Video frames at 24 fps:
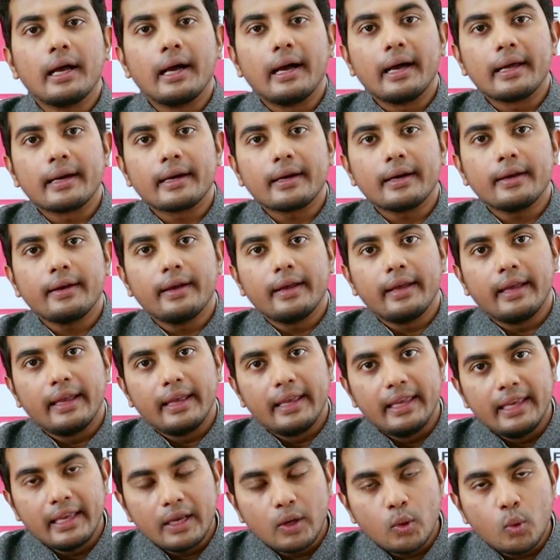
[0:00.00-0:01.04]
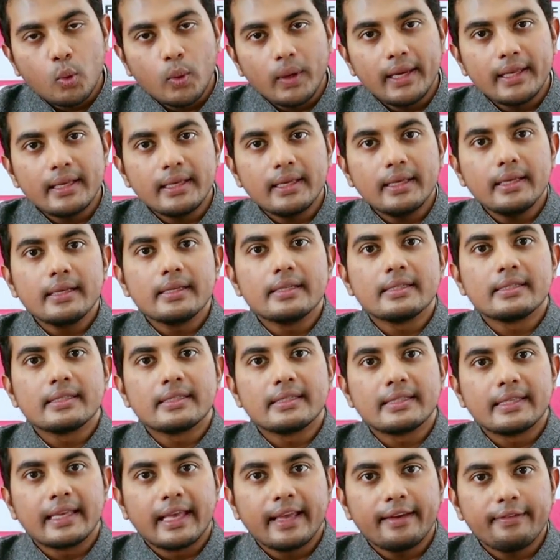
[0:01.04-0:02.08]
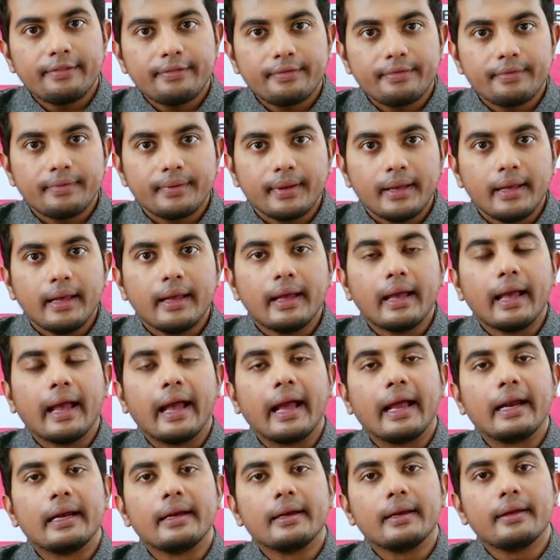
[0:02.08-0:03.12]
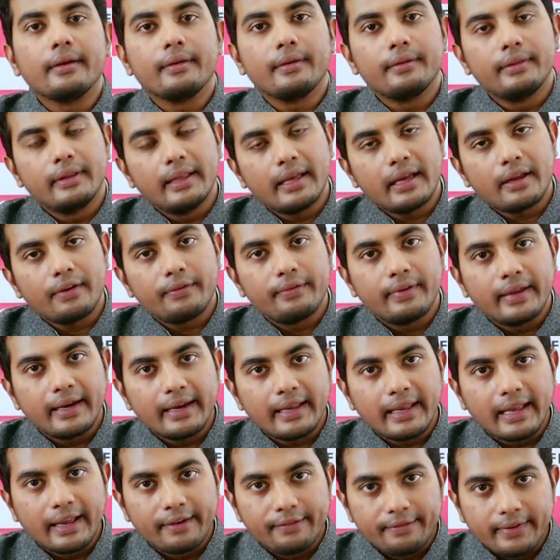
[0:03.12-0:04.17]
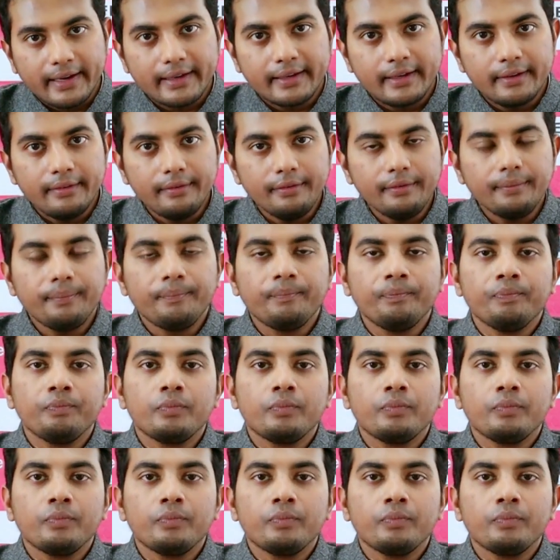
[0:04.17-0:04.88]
are equally safe and they are very effective.